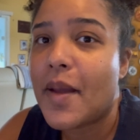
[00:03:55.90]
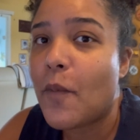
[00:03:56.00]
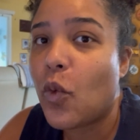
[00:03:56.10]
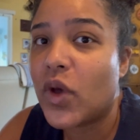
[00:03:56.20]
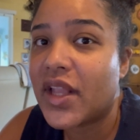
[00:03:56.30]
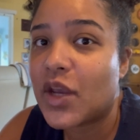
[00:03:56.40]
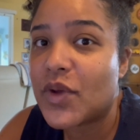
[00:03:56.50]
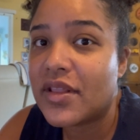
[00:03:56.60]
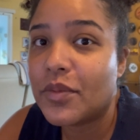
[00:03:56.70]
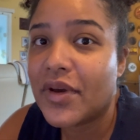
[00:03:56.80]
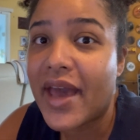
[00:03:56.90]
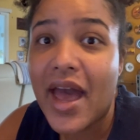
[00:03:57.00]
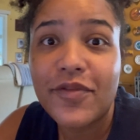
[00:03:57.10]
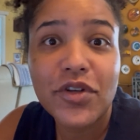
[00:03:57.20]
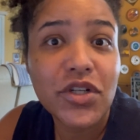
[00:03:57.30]
will I read the book
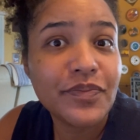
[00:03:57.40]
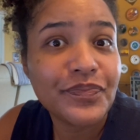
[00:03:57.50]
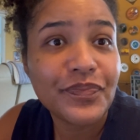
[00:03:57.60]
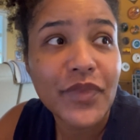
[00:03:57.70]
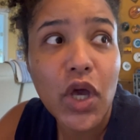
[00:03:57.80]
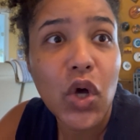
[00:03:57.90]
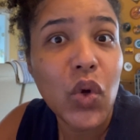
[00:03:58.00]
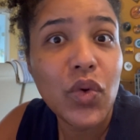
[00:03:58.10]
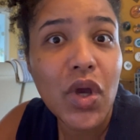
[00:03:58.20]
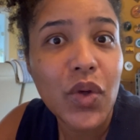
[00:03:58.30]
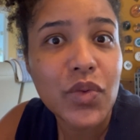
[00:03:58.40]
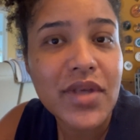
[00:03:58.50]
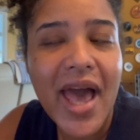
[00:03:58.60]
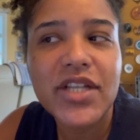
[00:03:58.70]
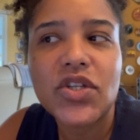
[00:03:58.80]
after? Who knows?
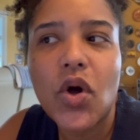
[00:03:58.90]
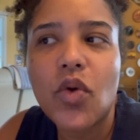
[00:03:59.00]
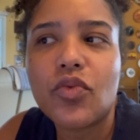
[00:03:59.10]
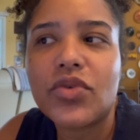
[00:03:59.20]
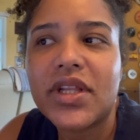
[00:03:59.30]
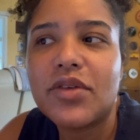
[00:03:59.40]
I don't really